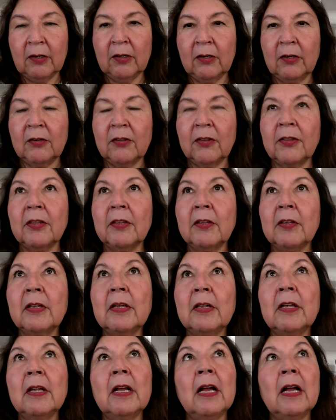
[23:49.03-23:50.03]
earth,
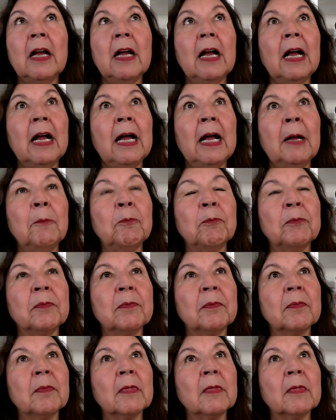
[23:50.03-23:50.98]
Um,